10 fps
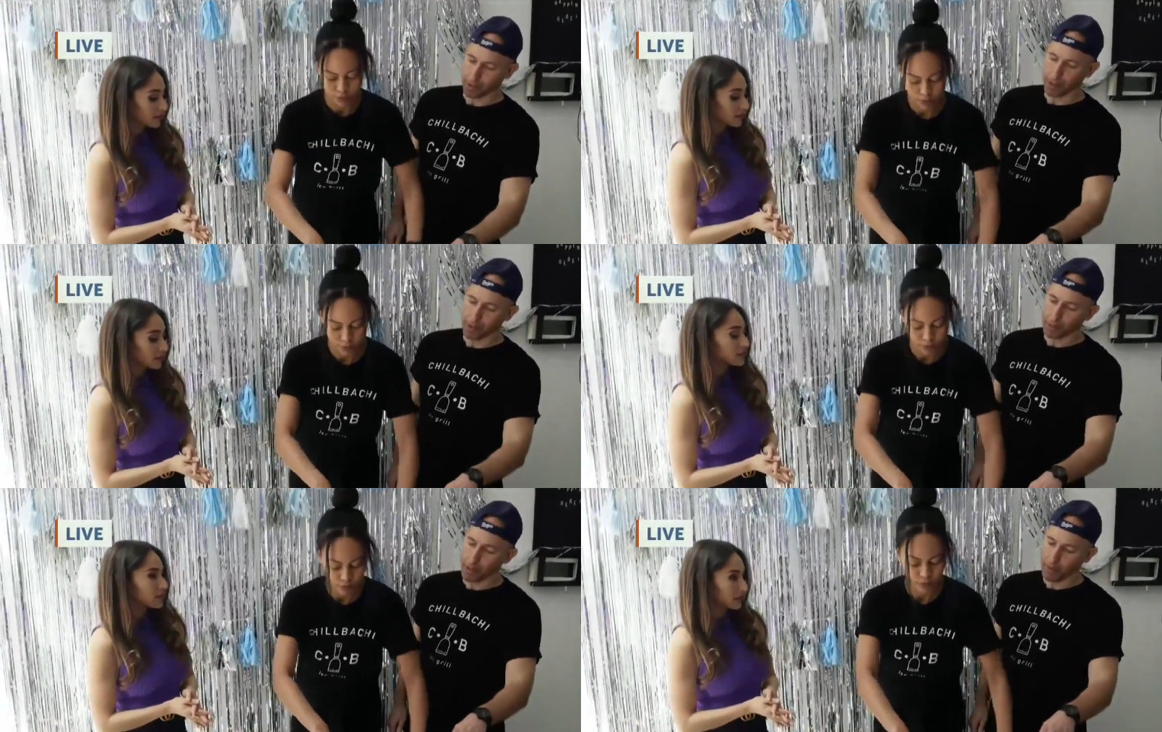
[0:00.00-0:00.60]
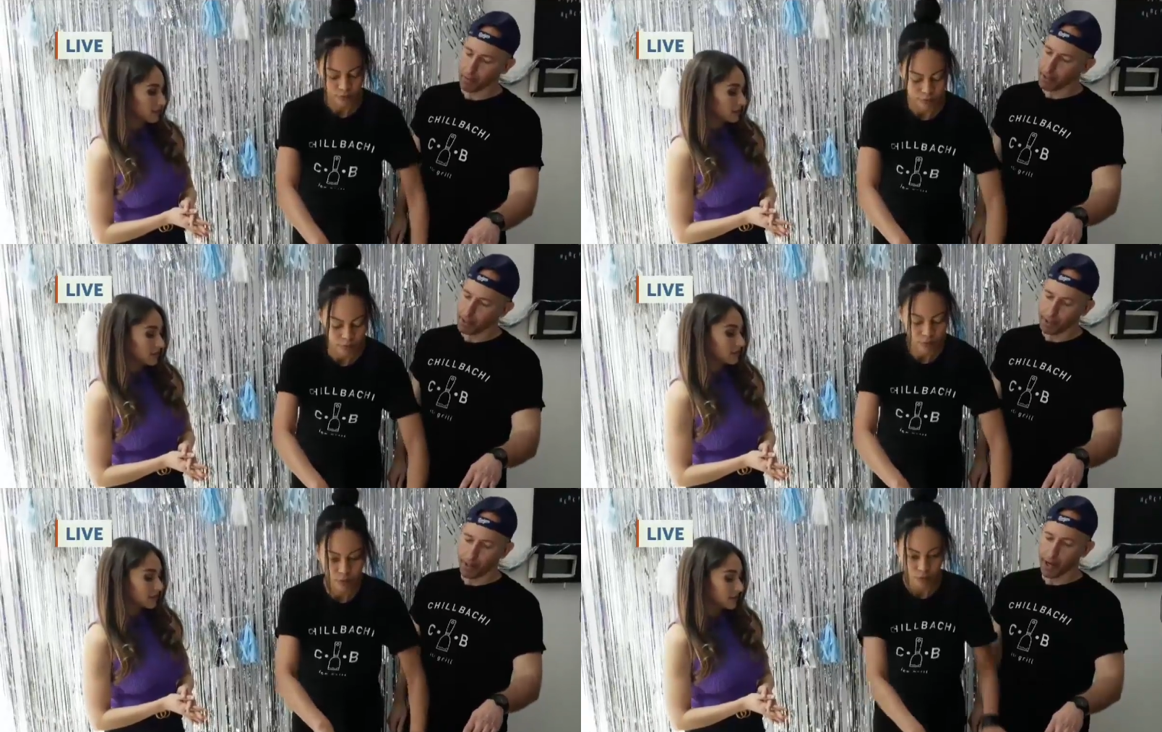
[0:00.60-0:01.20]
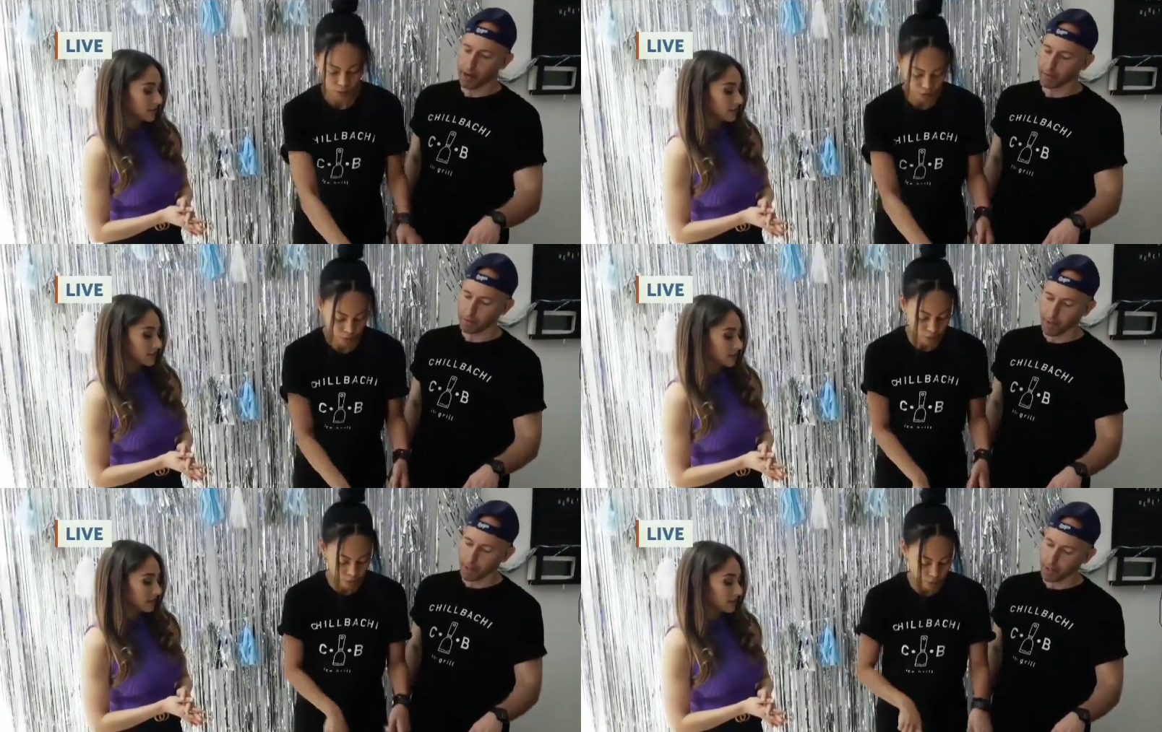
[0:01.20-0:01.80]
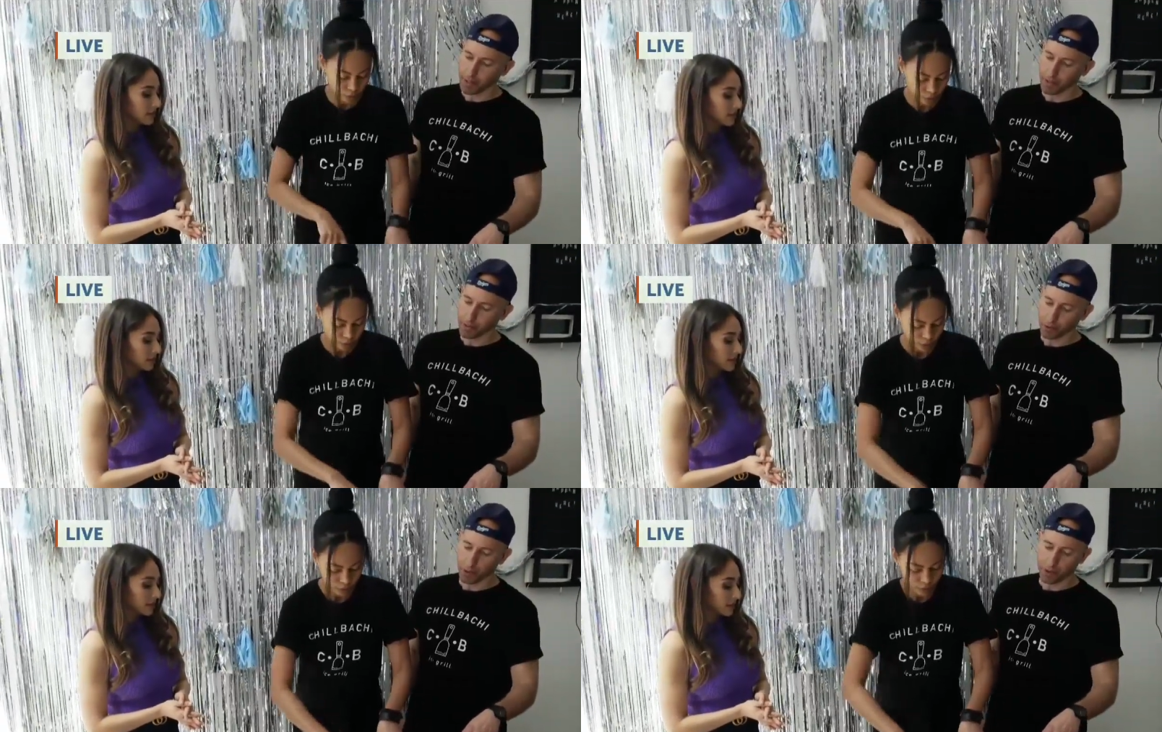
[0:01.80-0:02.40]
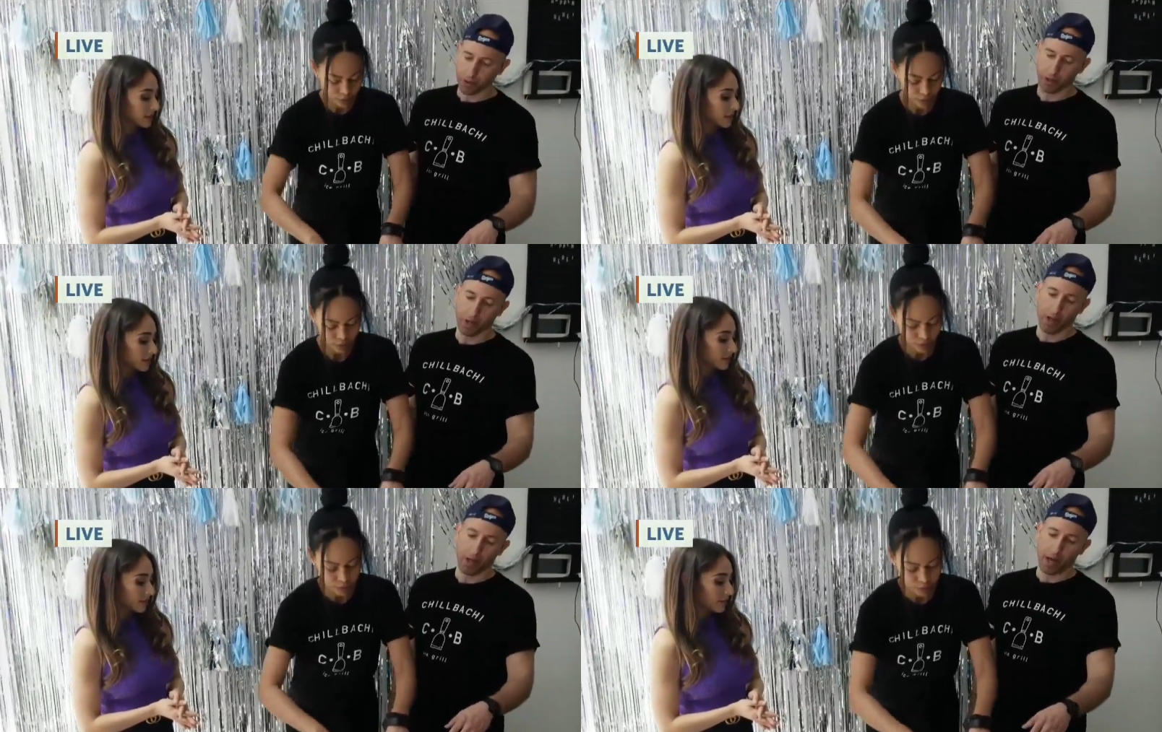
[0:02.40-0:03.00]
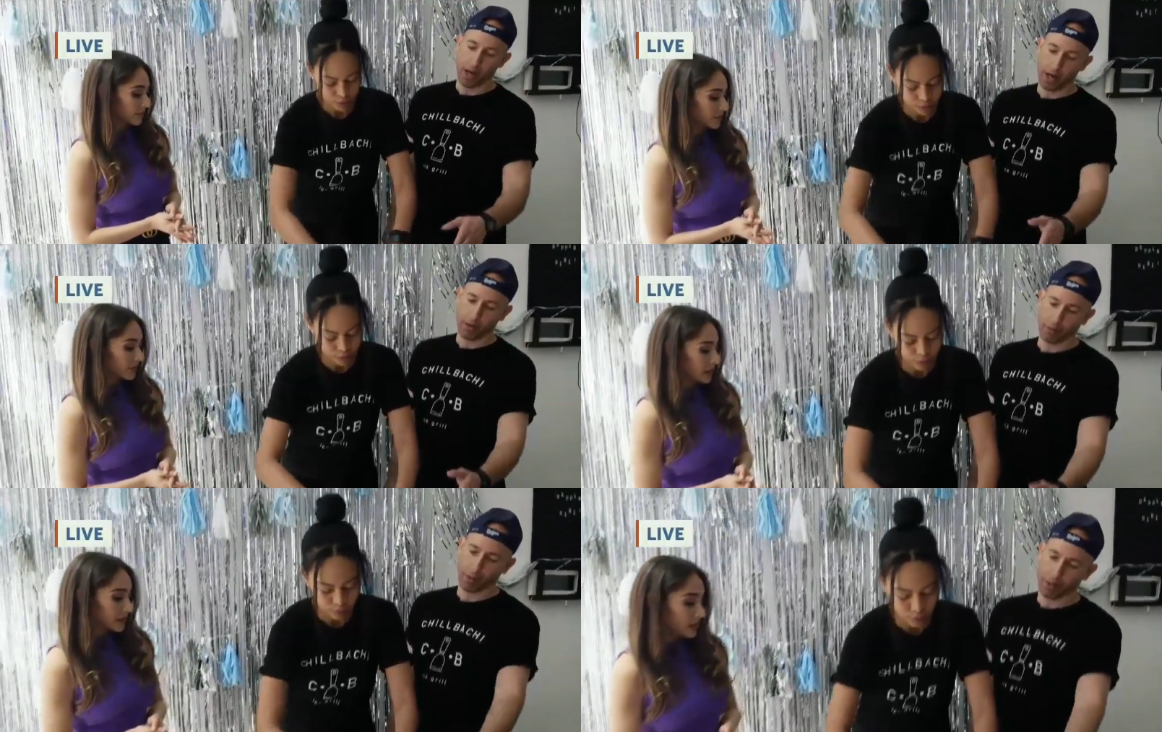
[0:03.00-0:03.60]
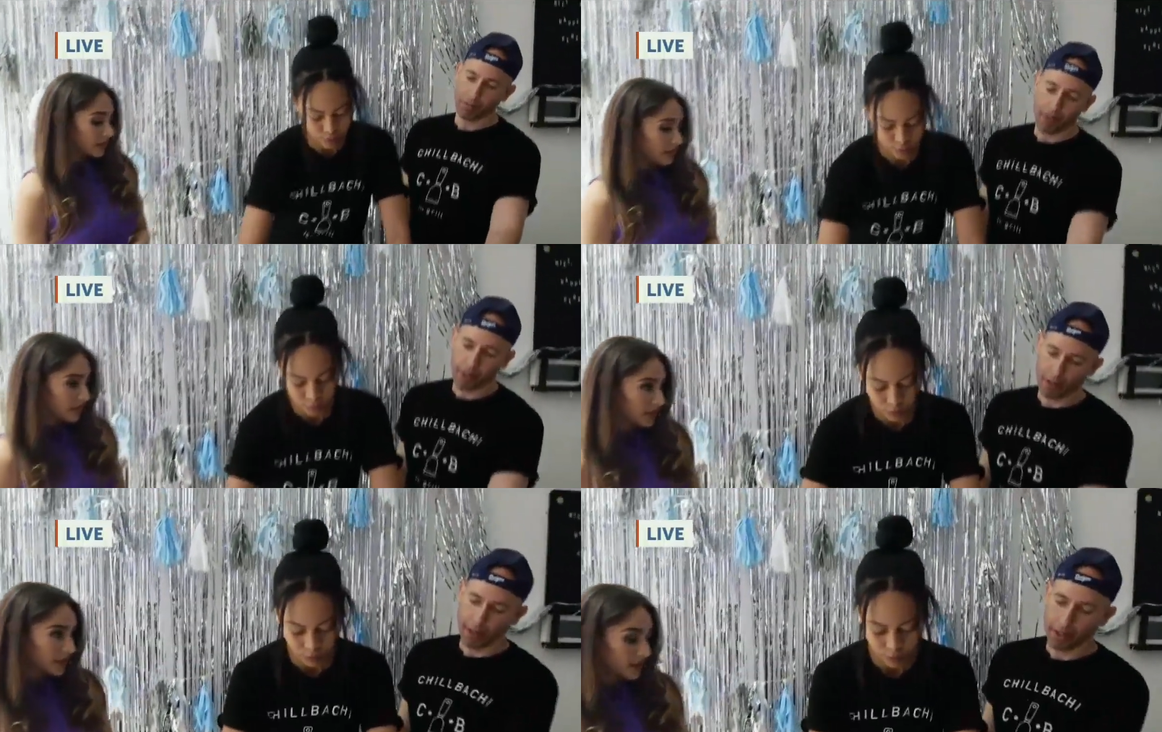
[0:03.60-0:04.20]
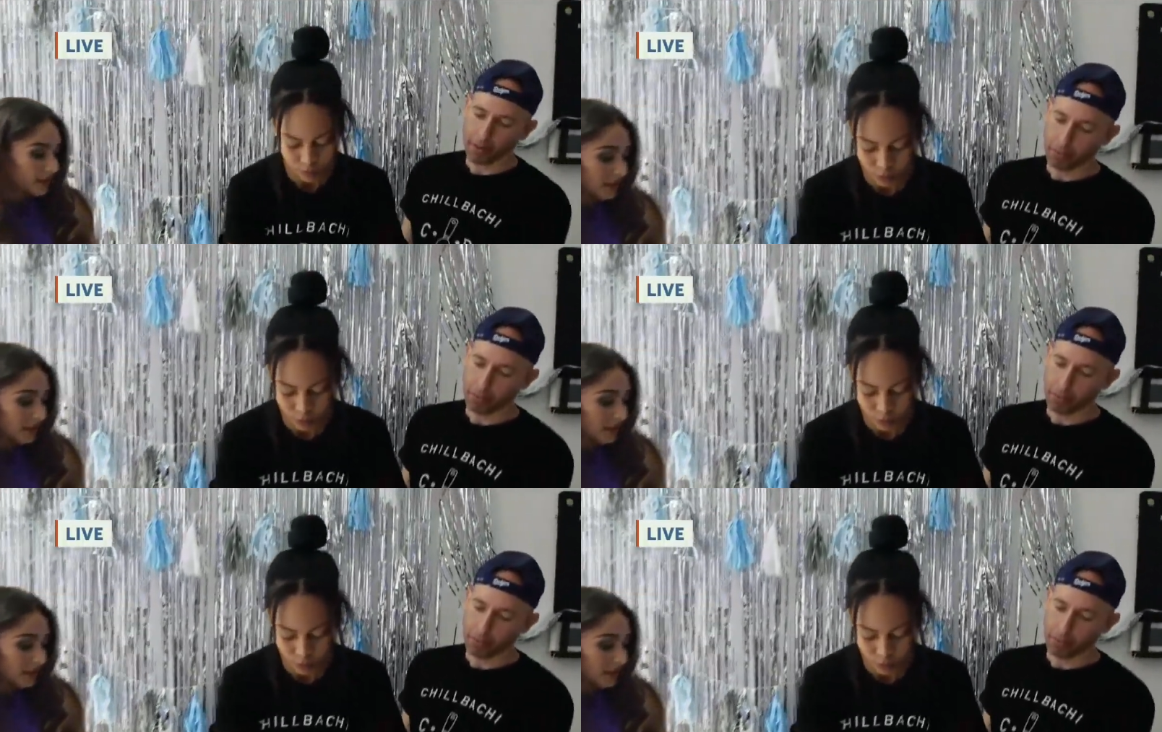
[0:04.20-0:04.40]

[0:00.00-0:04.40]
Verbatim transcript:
Speaker 1: It takes about a minute and a half to make each roll. And we're just making it nice